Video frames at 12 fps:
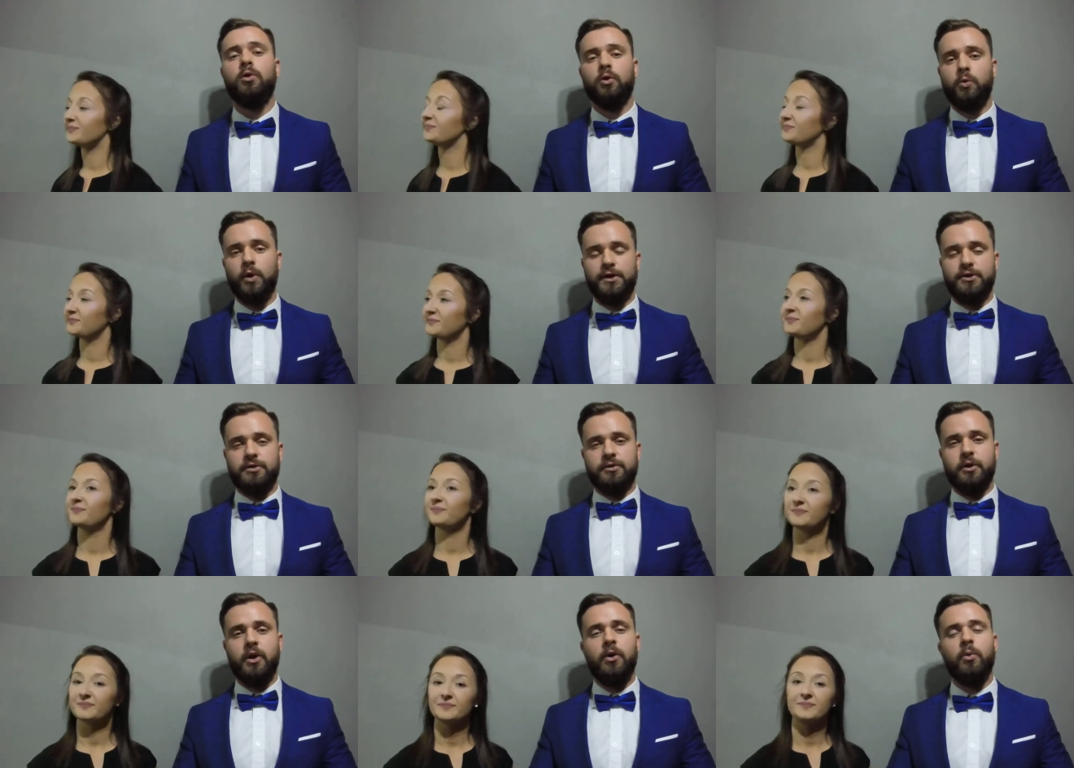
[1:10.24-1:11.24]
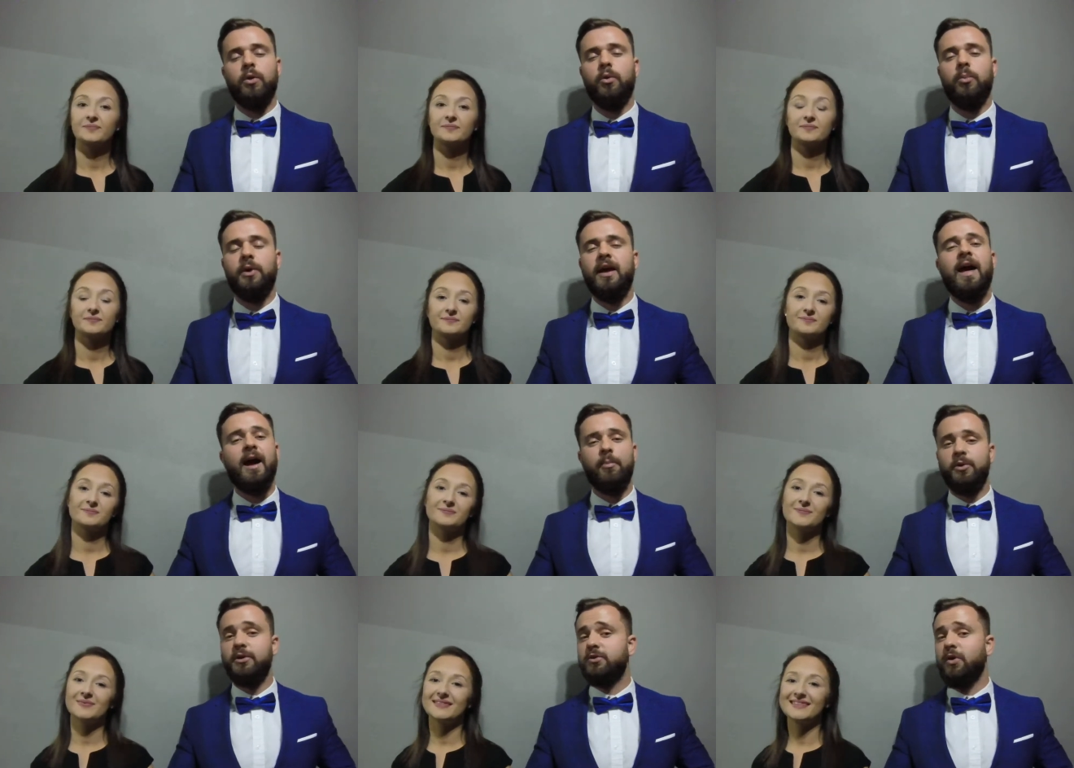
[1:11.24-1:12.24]
Speaker 1: your questions. We will be
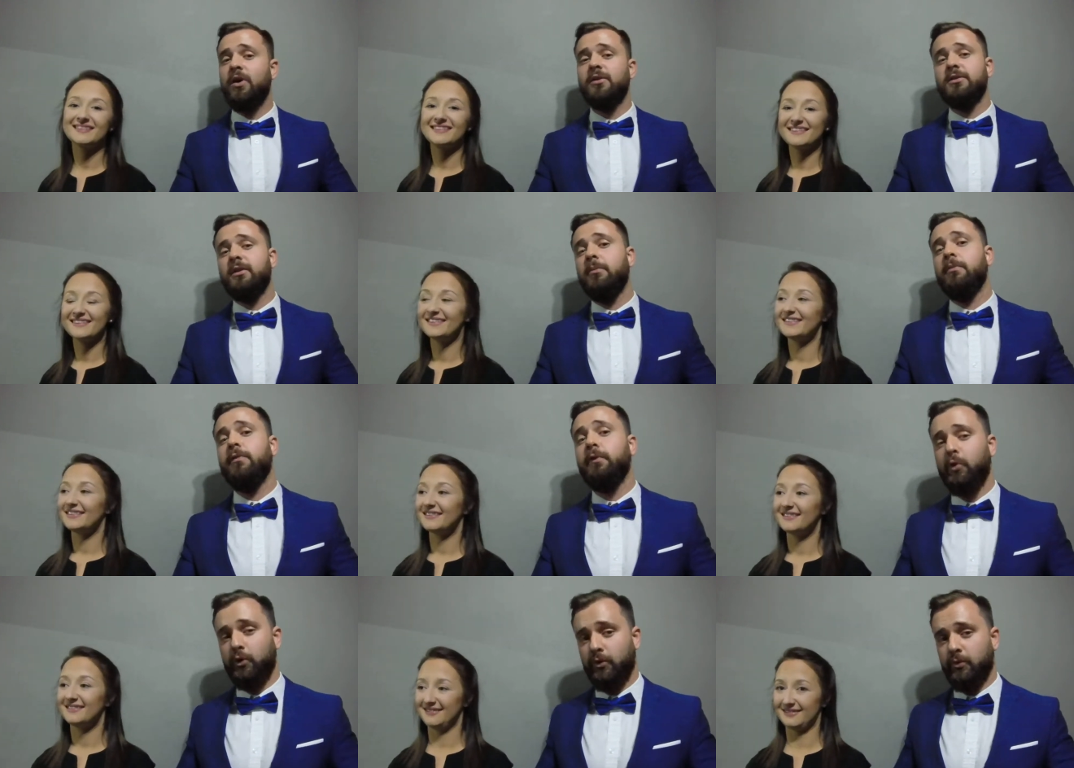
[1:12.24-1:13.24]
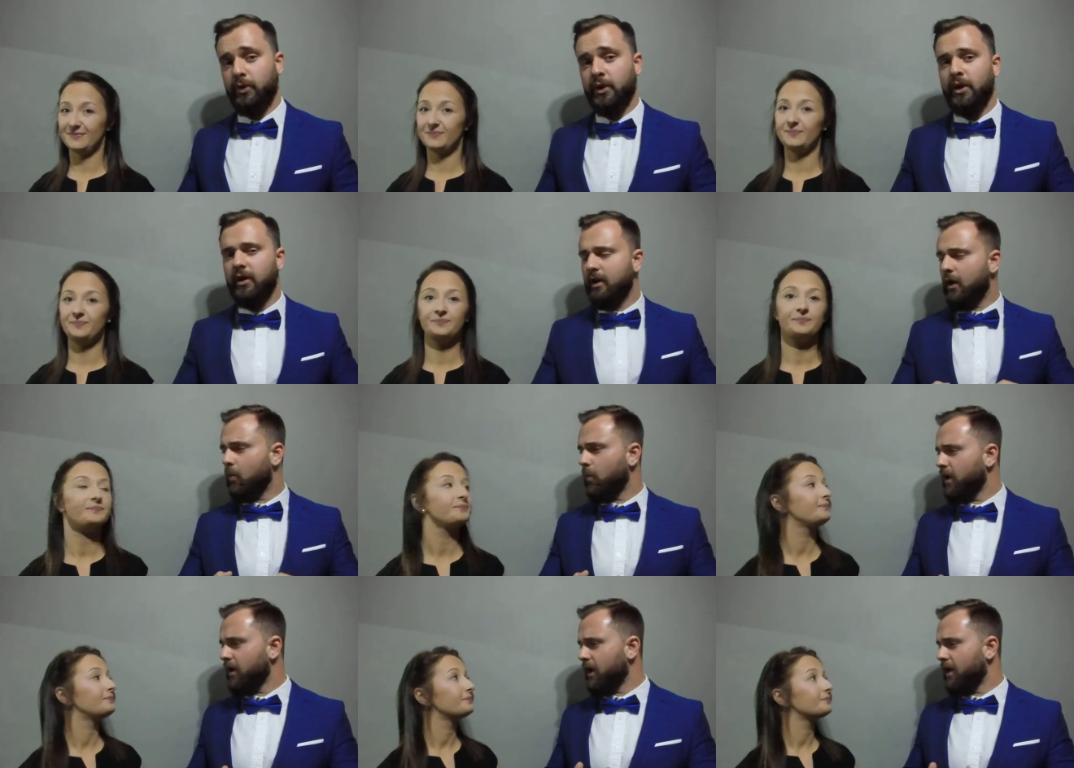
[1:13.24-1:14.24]
happy to answer them for you. Now,
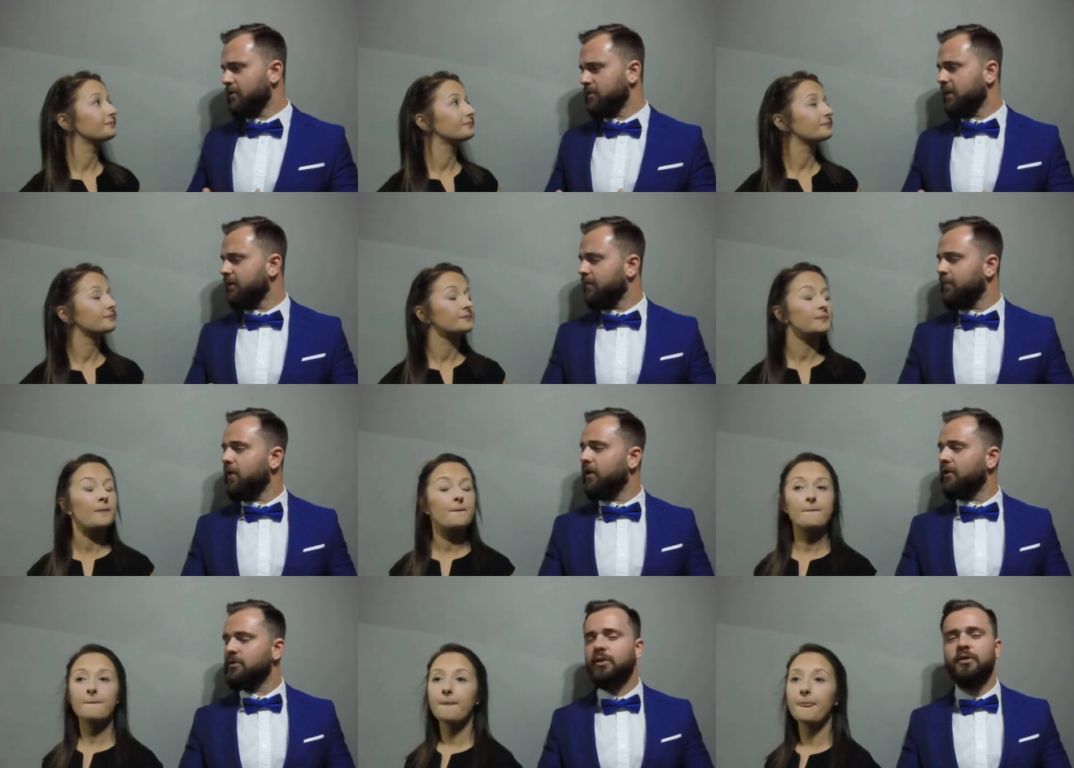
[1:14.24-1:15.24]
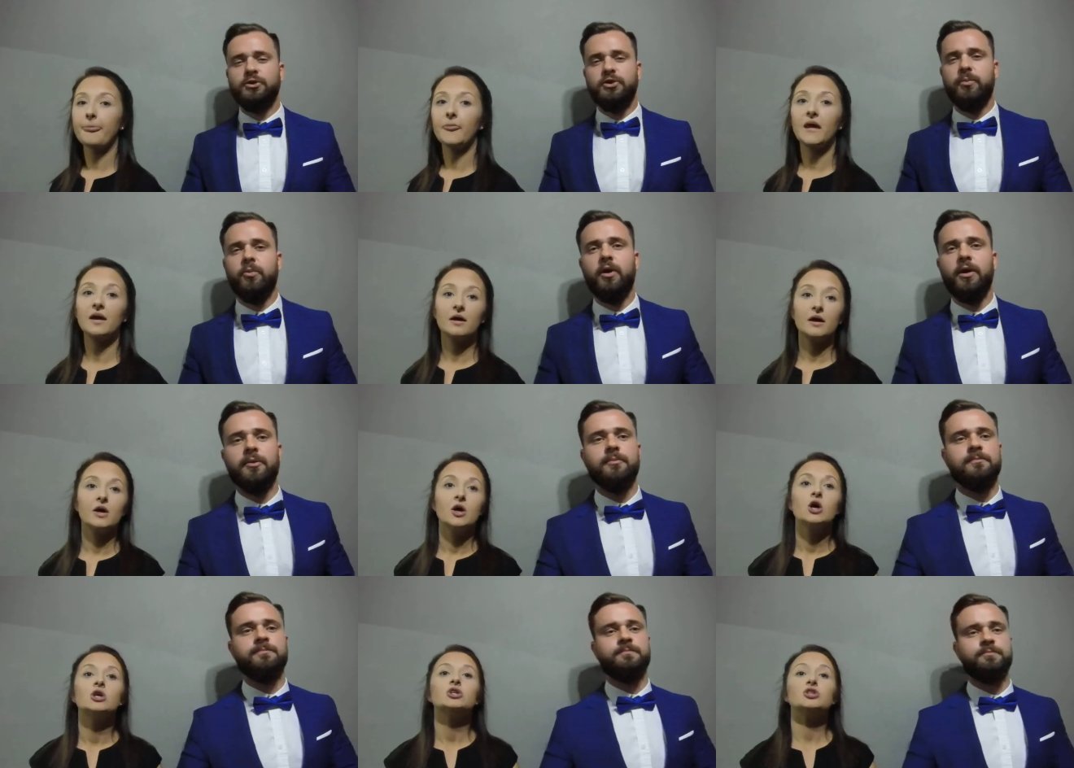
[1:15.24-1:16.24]
where else can they find us on the ship, Ronnie?
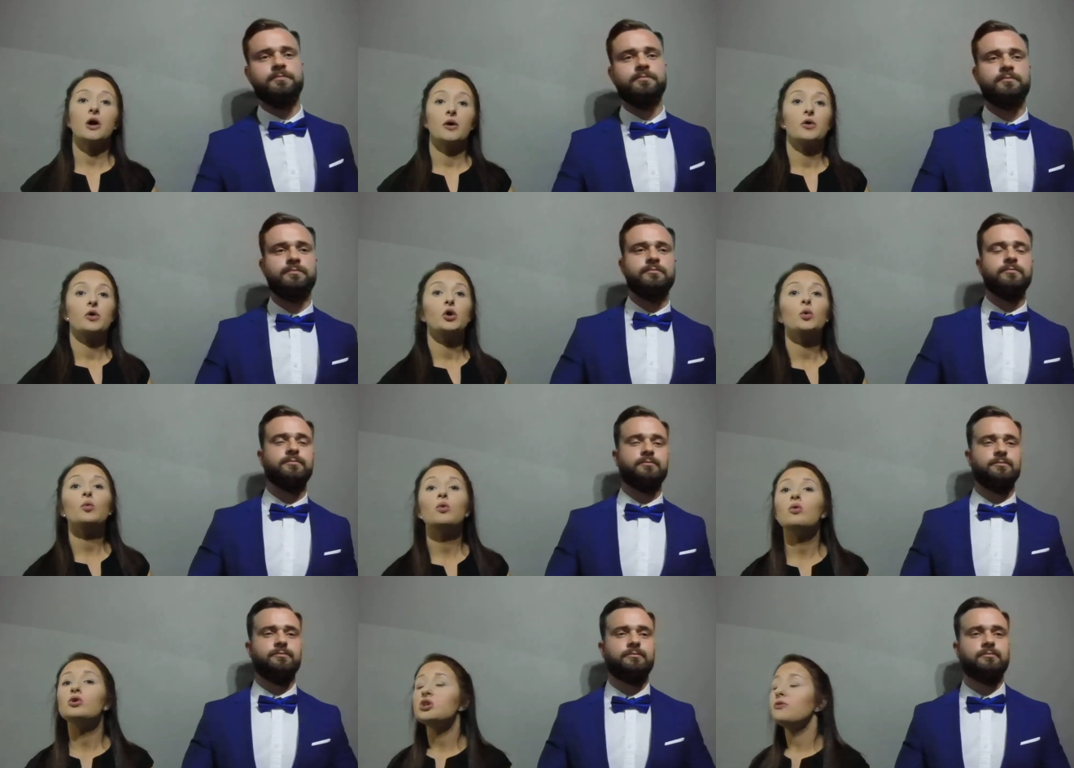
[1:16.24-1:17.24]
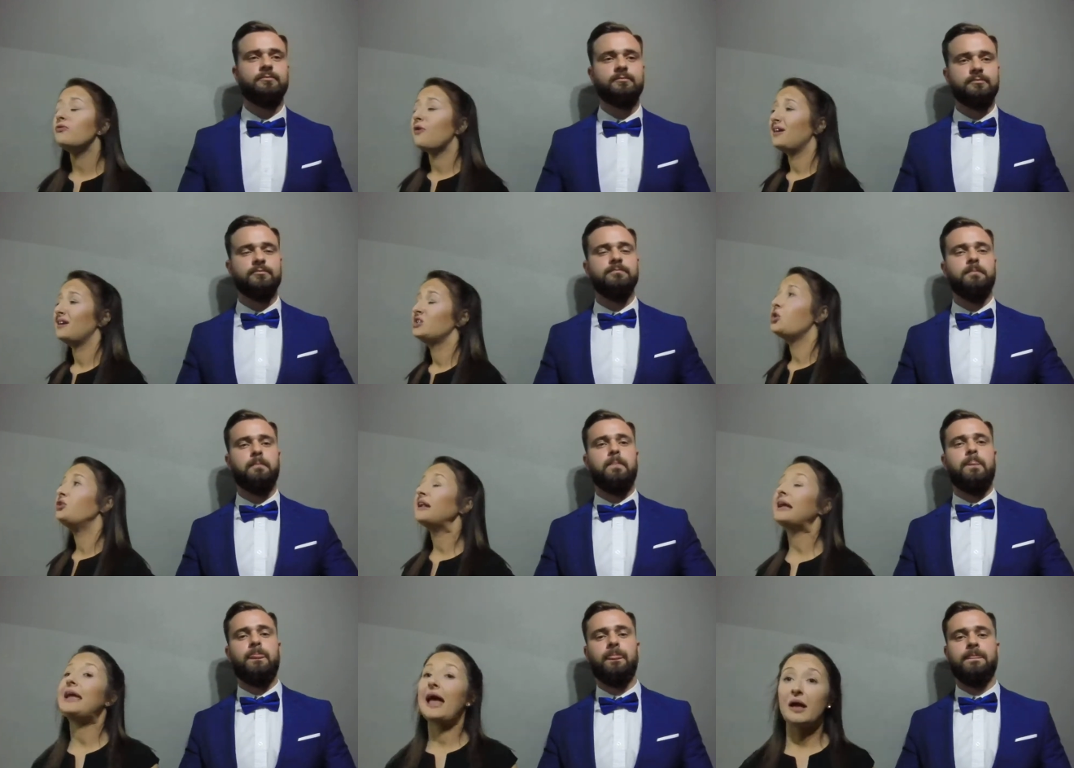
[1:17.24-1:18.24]
Speaker 2: So, you also find us on the
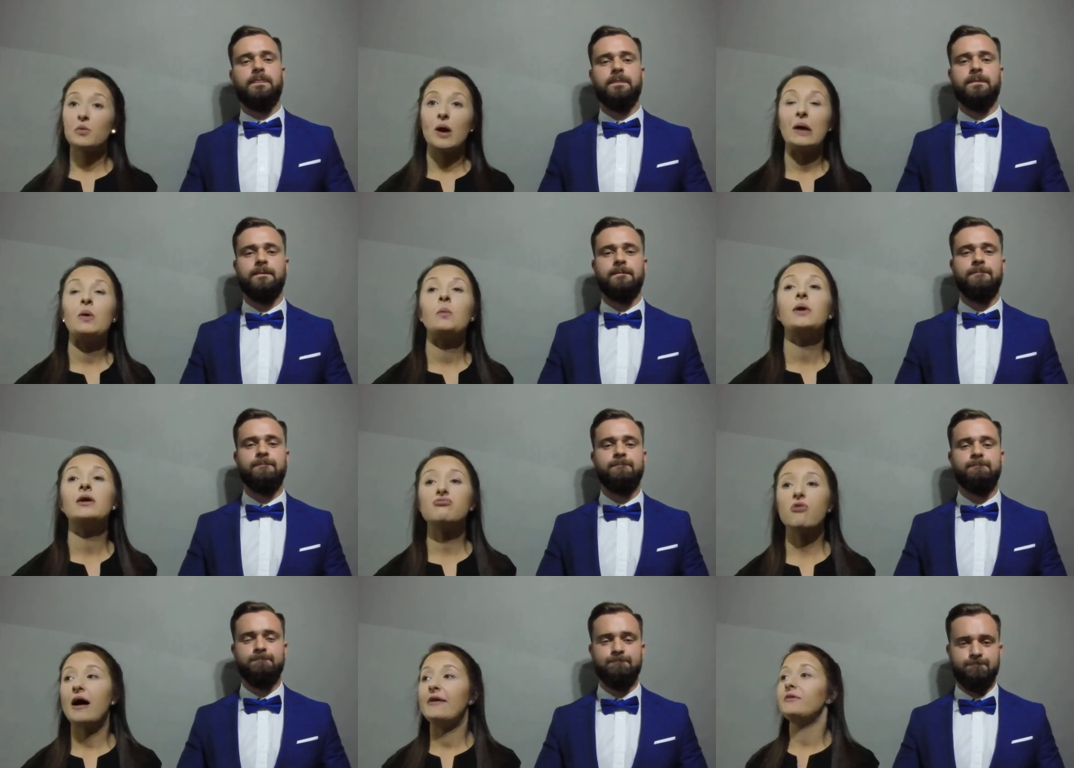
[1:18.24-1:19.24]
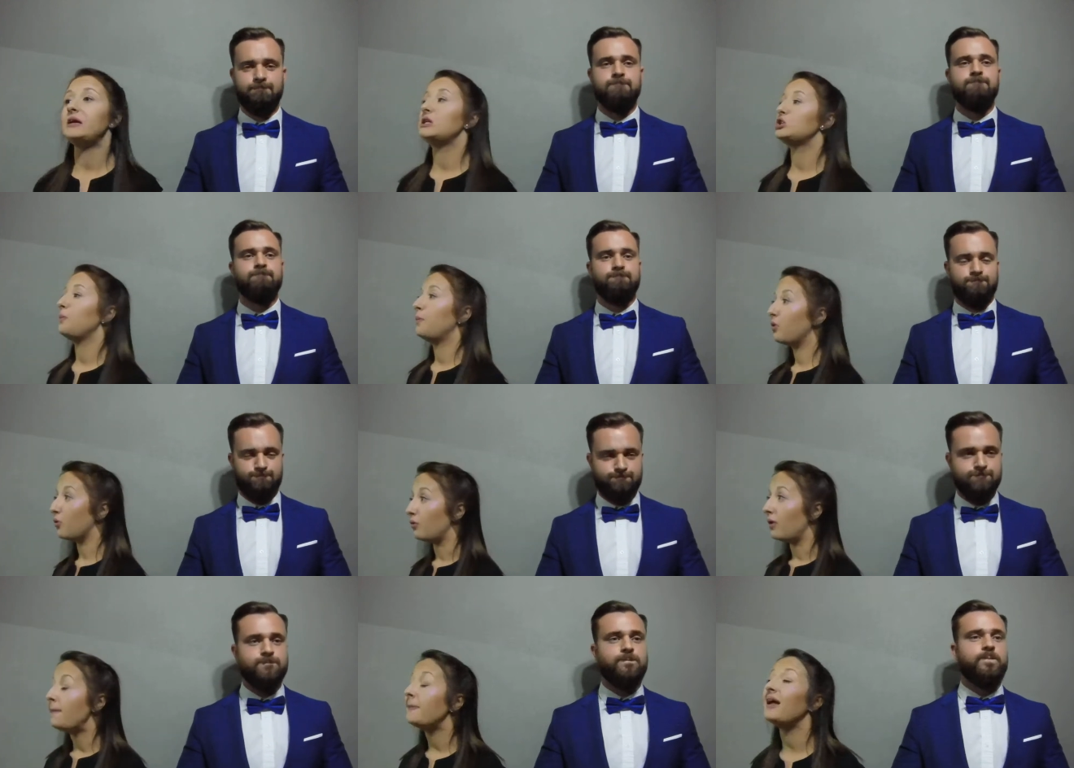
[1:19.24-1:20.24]
gangway when we arrive into port.
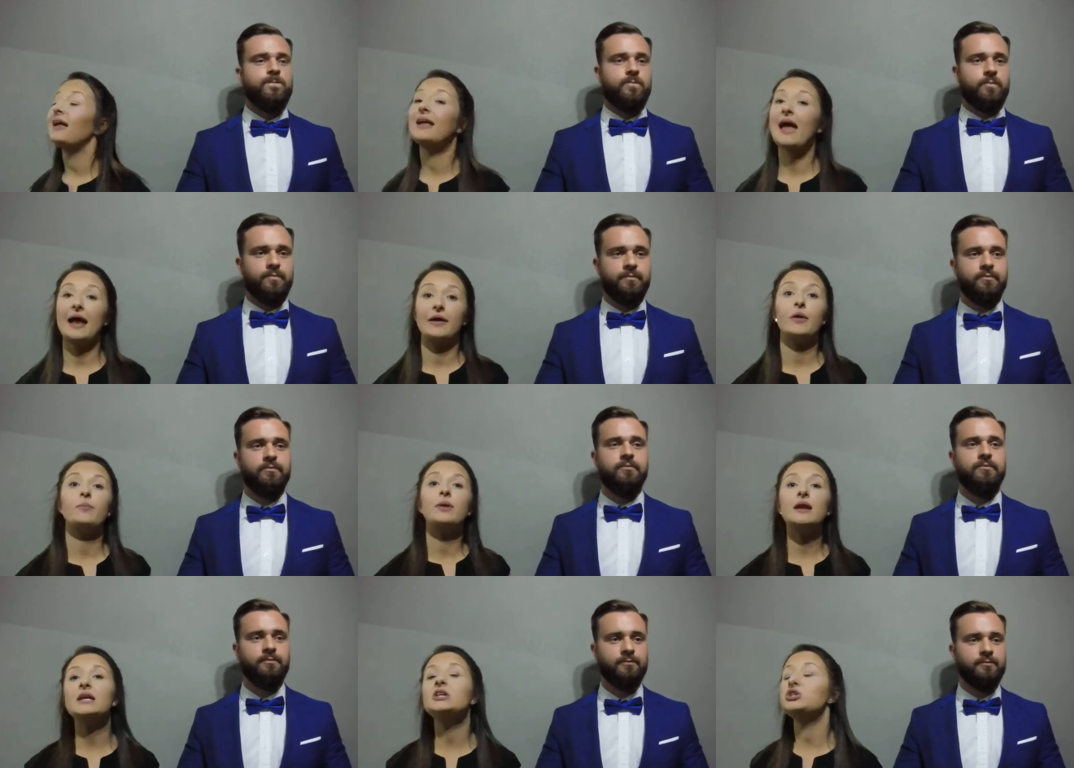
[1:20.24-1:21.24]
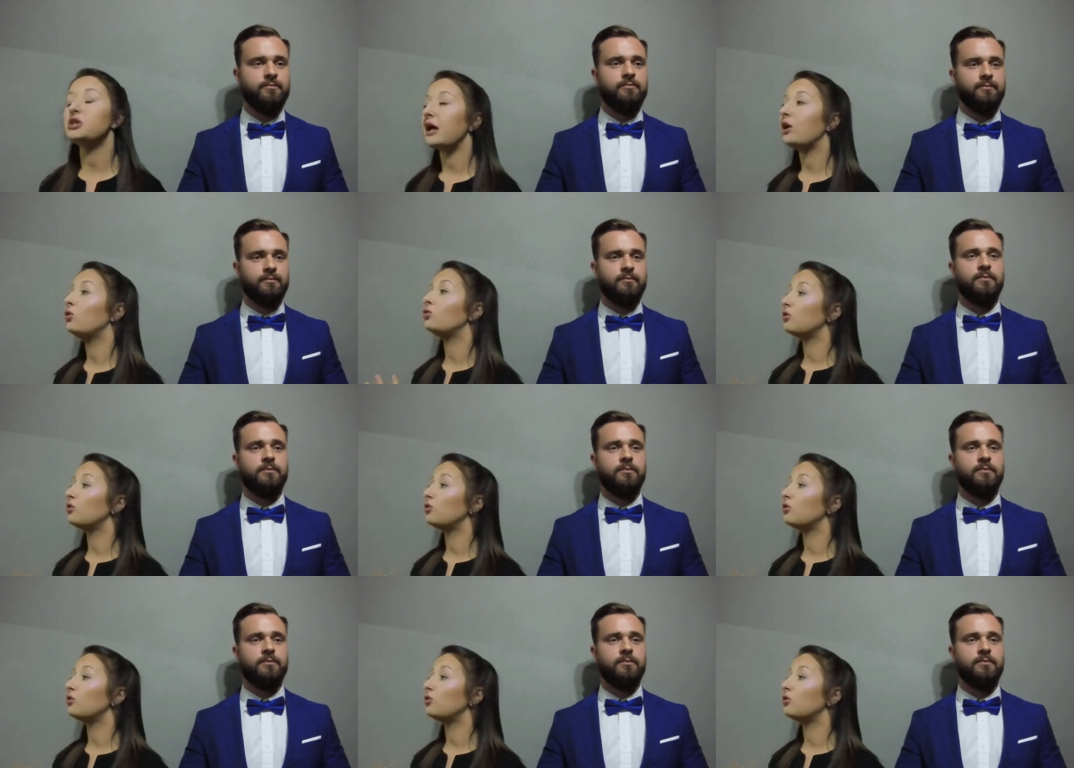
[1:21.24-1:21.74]
But again, please check your